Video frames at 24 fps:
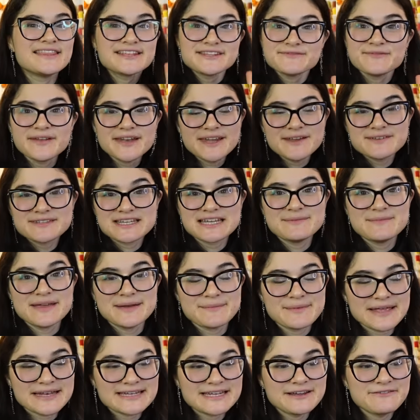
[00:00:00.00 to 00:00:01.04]
This video is going to be a
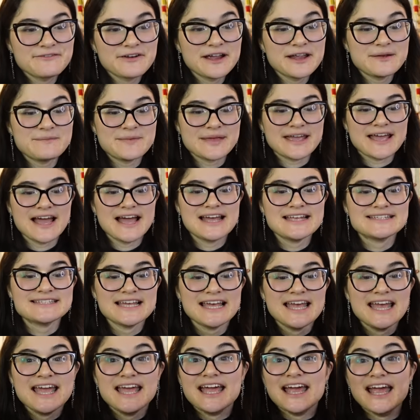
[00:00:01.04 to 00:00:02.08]
bit different because
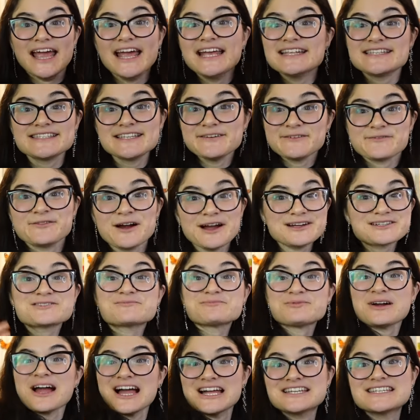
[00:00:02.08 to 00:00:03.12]
it's a rush
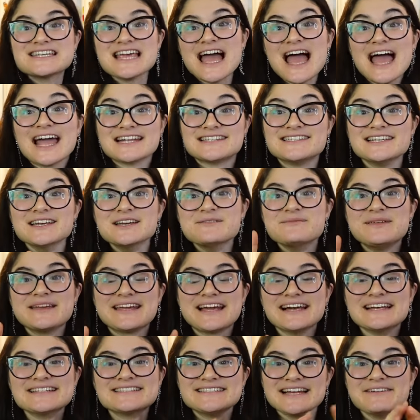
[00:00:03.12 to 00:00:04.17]
project
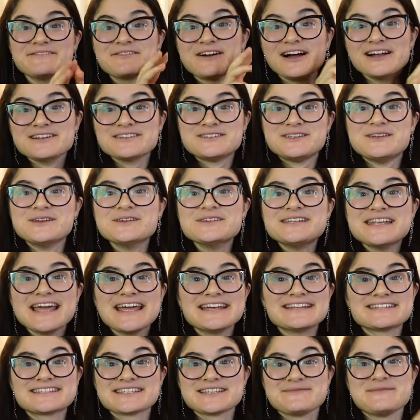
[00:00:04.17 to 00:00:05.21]
because I've got two
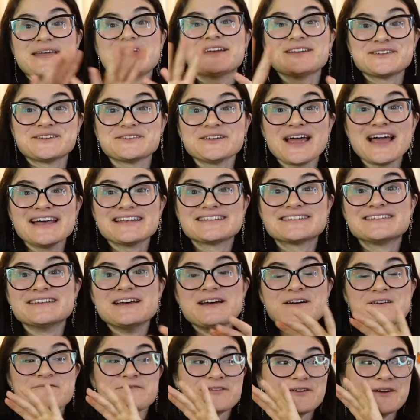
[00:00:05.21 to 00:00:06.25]
days to make a dress
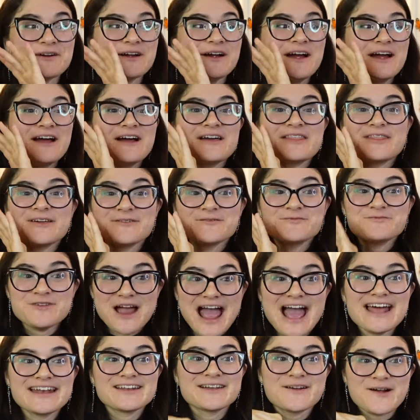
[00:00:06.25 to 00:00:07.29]
for the
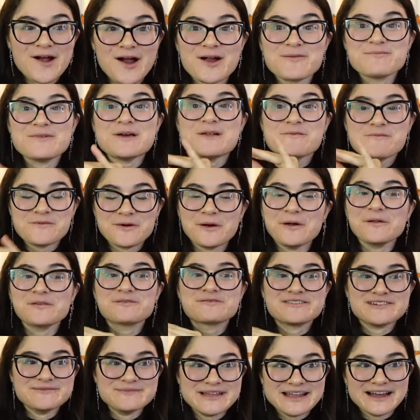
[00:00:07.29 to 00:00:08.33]
red carpet world
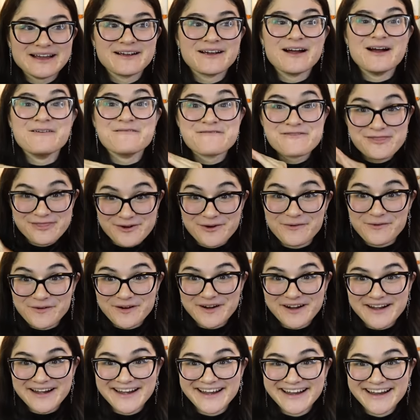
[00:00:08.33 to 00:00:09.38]
premiere of
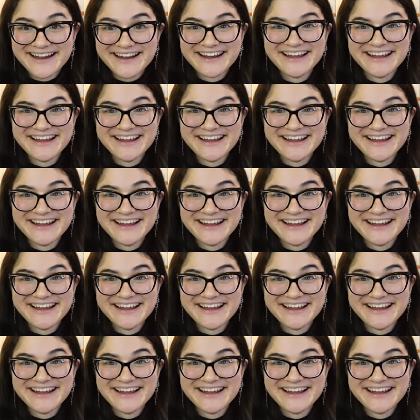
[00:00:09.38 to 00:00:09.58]
Thor.